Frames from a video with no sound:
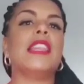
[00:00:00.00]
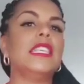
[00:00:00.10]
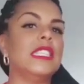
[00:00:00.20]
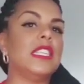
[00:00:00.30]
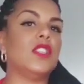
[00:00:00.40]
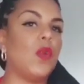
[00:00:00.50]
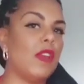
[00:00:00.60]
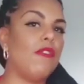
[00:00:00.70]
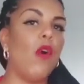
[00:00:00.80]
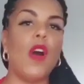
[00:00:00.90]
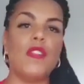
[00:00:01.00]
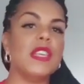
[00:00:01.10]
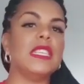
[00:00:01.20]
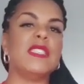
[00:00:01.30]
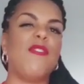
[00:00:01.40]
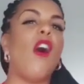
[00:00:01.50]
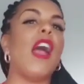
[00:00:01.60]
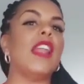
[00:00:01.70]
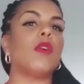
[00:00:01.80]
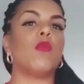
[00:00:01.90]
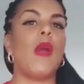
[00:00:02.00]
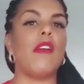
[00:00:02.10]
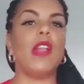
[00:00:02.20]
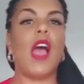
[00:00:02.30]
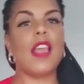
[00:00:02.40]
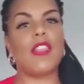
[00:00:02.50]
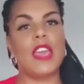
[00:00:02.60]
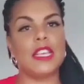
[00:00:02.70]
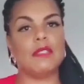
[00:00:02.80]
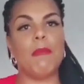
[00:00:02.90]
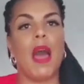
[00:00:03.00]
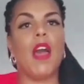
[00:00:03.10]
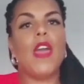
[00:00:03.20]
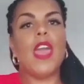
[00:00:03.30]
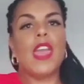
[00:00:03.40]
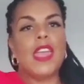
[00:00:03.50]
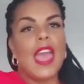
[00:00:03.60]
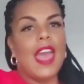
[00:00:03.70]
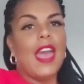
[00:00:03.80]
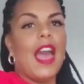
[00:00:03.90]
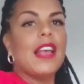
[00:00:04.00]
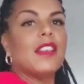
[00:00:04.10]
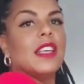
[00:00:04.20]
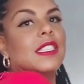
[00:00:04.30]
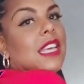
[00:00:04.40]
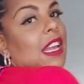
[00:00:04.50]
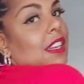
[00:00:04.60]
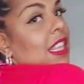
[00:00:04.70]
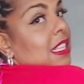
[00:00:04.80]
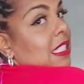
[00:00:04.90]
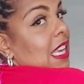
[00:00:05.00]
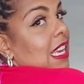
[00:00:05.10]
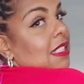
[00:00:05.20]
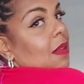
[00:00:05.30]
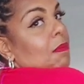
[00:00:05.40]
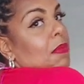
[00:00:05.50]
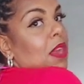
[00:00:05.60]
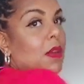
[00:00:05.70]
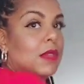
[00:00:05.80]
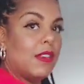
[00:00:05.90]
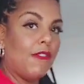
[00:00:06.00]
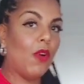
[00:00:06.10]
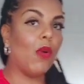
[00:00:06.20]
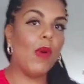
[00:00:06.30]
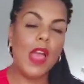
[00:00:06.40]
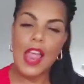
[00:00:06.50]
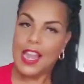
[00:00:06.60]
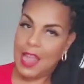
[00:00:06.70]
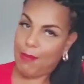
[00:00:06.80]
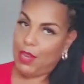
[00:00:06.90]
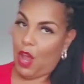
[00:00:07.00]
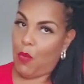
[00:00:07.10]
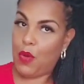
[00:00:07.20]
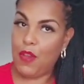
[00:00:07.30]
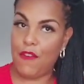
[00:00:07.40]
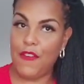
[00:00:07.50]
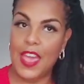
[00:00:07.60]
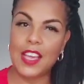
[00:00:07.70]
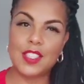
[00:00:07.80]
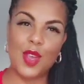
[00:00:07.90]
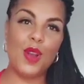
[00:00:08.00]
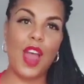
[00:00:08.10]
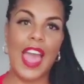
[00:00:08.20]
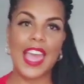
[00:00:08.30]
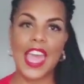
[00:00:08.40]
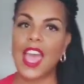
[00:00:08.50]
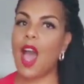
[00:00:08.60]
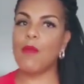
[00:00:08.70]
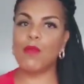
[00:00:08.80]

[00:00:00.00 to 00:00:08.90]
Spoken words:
And this is a 24, and this is fine. I'd wear it like this. But yeah, as I said, this is beautiful. Let me know what you think. Do you like it?